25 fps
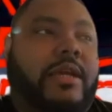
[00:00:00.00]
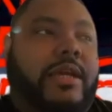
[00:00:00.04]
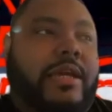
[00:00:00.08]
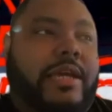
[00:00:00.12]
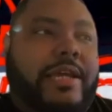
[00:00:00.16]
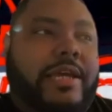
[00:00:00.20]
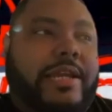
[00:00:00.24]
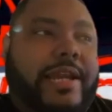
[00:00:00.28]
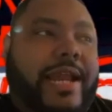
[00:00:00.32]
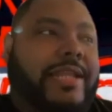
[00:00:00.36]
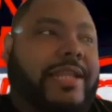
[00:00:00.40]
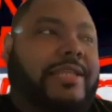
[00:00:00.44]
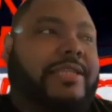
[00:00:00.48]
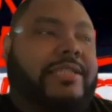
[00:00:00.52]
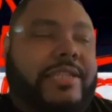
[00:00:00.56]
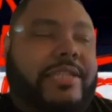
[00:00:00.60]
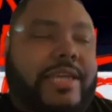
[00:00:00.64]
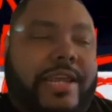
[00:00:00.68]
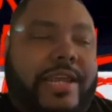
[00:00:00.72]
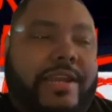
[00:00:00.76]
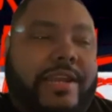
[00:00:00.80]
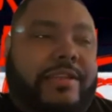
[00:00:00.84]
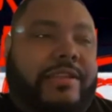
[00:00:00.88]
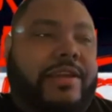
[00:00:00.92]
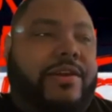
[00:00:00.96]
And not to
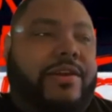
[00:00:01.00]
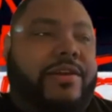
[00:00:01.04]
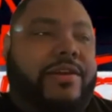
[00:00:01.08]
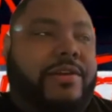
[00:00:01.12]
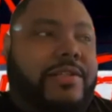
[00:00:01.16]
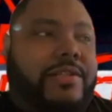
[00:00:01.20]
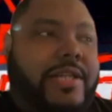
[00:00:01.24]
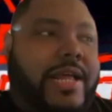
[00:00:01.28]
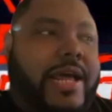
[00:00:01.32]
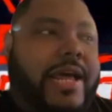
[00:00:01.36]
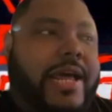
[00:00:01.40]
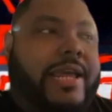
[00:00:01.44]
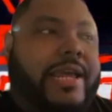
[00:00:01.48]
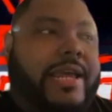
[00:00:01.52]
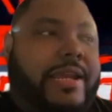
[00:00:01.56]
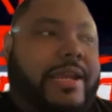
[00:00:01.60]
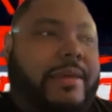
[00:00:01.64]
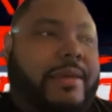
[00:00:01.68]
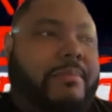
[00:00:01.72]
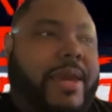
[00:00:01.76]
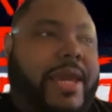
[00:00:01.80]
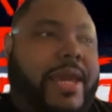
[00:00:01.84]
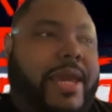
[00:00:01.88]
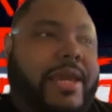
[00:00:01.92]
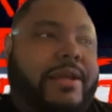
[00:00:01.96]
say that there's not any
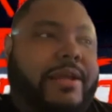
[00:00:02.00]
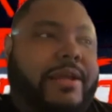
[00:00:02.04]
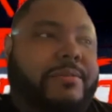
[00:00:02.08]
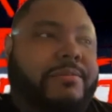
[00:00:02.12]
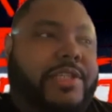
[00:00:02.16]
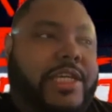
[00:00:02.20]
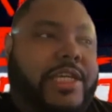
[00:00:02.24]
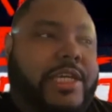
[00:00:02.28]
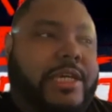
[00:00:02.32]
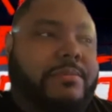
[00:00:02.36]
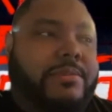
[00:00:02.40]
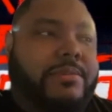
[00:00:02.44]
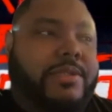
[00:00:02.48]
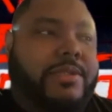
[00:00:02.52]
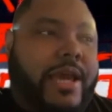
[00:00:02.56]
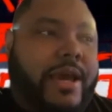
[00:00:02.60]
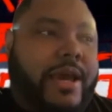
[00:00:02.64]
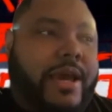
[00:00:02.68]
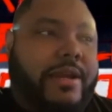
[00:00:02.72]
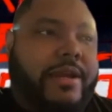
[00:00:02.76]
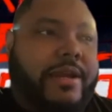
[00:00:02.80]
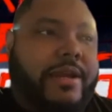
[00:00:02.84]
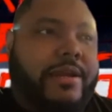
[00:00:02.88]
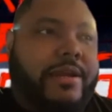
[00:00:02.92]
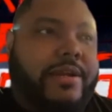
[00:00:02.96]
made up teams
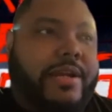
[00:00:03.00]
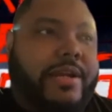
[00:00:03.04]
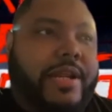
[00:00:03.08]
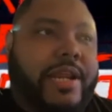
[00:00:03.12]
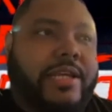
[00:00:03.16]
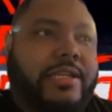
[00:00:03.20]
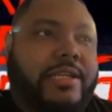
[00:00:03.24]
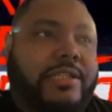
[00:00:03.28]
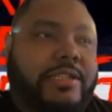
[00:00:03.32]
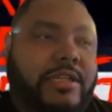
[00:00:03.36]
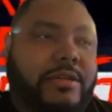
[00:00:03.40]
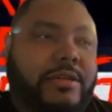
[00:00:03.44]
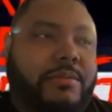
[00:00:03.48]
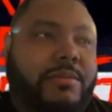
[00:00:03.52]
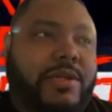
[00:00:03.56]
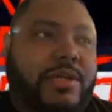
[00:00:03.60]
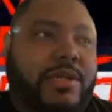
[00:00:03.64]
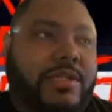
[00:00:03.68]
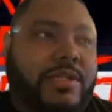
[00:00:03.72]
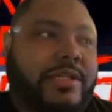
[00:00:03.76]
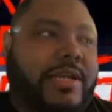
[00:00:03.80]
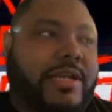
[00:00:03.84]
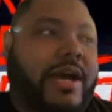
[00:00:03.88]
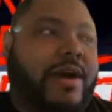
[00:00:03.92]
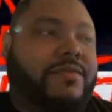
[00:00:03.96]
down there in NXT
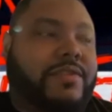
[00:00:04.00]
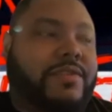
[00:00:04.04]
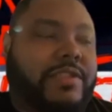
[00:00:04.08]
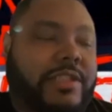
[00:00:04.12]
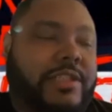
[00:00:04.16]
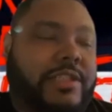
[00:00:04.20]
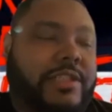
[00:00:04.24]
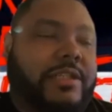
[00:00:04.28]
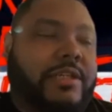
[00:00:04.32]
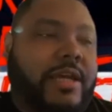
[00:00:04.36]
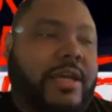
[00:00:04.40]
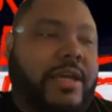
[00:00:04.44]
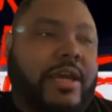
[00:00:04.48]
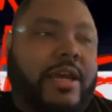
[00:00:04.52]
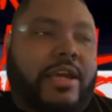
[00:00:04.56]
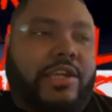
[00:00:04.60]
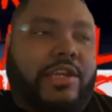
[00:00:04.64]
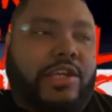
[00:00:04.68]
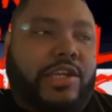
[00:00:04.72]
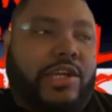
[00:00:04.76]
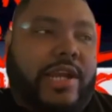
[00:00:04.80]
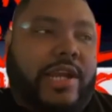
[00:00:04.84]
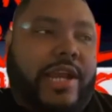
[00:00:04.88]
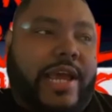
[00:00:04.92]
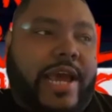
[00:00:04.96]
because obviously
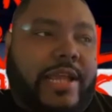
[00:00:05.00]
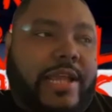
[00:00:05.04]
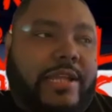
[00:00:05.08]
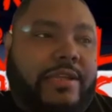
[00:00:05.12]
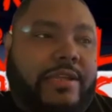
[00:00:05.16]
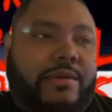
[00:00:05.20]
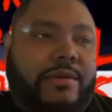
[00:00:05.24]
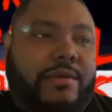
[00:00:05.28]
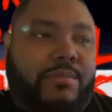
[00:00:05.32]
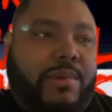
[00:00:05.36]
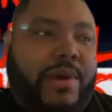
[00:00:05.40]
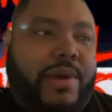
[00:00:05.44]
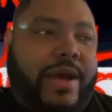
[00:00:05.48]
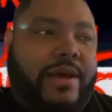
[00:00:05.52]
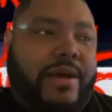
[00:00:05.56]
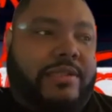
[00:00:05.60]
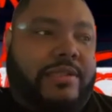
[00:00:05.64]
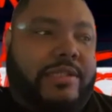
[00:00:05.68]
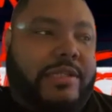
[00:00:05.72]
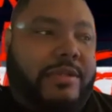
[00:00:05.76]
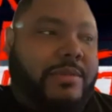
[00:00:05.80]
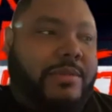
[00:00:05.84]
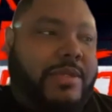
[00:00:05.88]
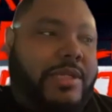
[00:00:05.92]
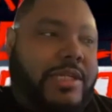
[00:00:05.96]
you're gonna have to compile
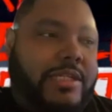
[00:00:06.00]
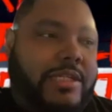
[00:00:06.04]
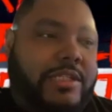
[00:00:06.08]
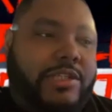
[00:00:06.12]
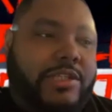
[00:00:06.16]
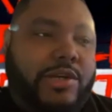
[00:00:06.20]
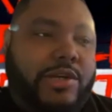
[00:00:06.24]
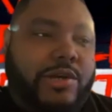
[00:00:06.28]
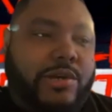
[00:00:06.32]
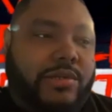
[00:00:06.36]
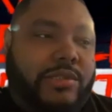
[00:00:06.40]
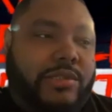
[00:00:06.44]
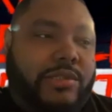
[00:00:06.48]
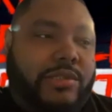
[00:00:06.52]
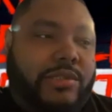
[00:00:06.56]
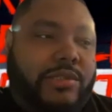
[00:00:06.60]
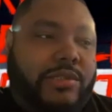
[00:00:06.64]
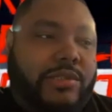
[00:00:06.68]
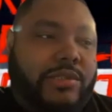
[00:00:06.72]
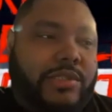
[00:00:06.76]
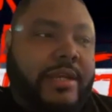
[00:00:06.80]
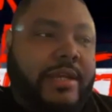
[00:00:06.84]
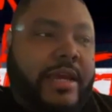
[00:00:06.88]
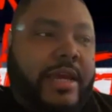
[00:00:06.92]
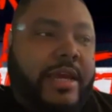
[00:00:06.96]
some of these girls
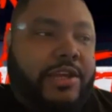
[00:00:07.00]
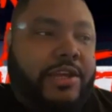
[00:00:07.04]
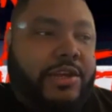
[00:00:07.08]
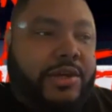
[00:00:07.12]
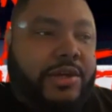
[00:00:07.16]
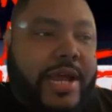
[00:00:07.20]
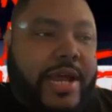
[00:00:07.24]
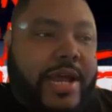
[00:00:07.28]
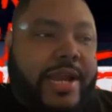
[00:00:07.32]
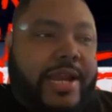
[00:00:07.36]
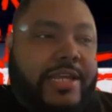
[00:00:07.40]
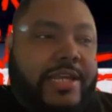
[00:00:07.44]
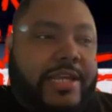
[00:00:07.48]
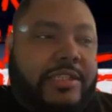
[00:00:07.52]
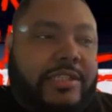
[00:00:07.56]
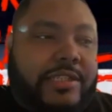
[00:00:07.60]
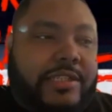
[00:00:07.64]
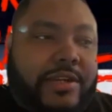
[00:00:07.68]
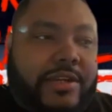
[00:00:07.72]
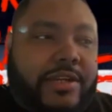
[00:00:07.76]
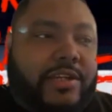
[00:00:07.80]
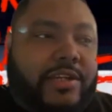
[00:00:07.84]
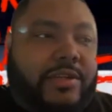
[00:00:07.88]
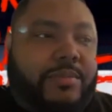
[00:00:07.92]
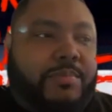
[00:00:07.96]
that you're not
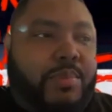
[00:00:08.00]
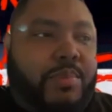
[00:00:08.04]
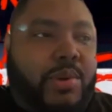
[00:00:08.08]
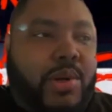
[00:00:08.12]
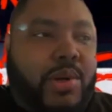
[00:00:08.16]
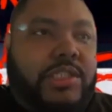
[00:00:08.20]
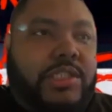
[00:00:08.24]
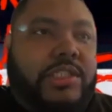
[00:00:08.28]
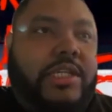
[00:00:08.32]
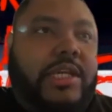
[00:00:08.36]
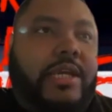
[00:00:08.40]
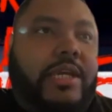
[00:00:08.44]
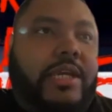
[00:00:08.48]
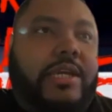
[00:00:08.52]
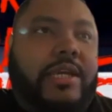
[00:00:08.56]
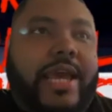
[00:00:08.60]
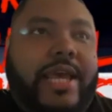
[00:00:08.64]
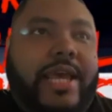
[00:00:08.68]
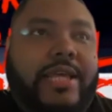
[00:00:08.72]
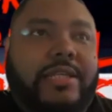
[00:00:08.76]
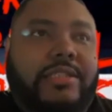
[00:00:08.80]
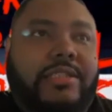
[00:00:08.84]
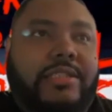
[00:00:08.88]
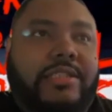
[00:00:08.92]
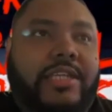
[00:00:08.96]
necessarily pushing
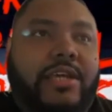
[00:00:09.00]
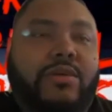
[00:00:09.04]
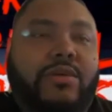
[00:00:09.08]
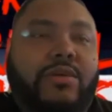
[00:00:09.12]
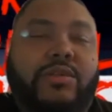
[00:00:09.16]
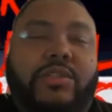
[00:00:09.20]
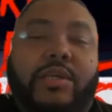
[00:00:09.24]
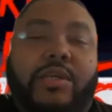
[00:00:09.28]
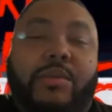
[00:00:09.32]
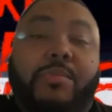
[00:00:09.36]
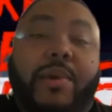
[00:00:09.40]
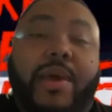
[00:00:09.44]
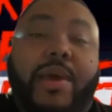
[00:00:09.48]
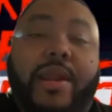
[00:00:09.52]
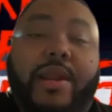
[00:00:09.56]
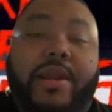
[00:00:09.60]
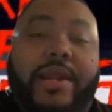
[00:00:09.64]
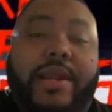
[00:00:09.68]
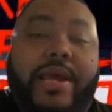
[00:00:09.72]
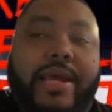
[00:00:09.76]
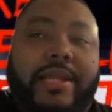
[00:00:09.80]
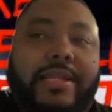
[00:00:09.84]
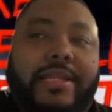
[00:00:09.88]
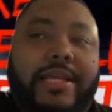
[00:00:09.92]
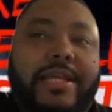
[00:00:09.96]
as a singles
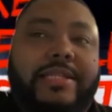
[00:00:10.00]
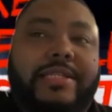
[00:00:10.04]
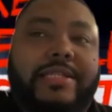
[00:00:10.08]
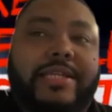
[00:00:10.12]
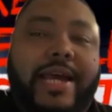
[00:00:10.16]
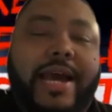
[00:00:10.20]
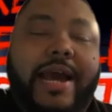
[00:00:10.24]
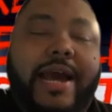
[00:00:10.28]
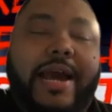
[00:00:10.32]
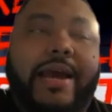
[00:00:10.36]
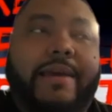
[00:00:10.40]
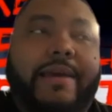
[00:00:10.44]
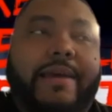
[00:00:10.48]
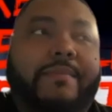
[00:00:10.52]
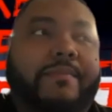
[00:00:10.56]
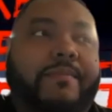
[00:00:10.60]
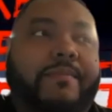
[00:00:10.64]
competitor at that time,